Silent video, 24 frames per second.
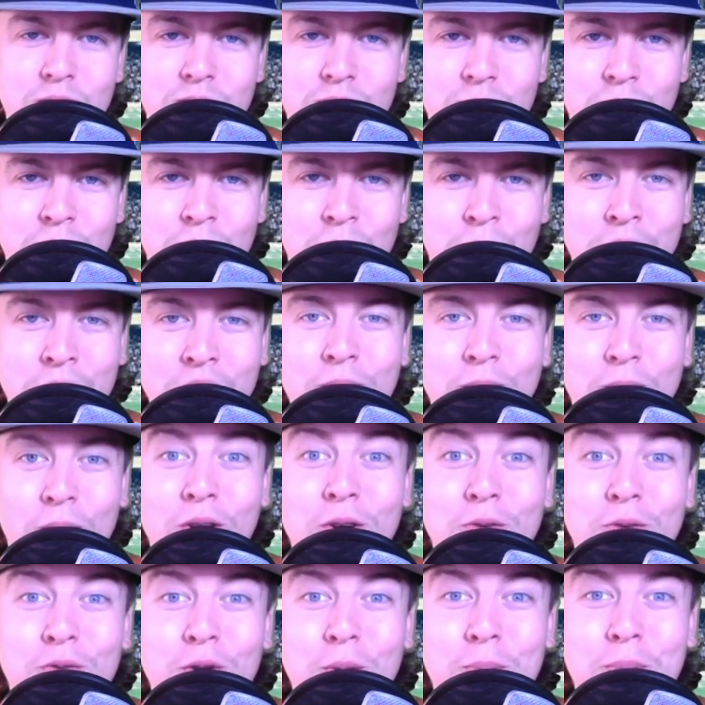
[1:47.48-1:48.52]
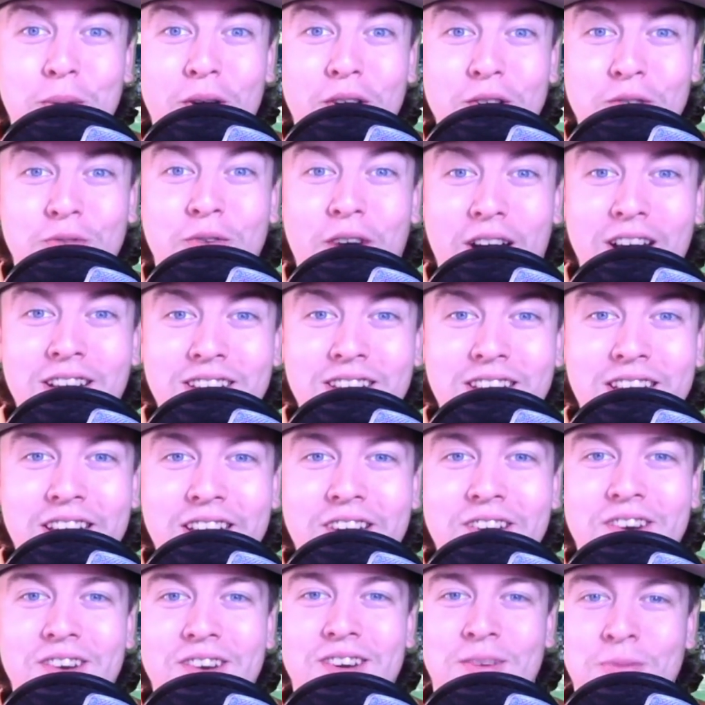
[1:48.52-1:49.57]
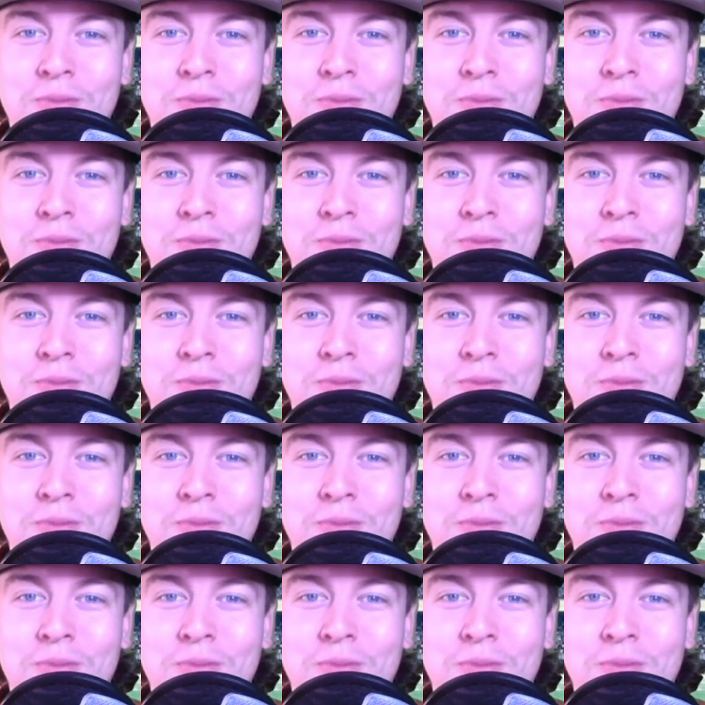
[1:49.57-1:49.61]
Week 1 of football is finally here,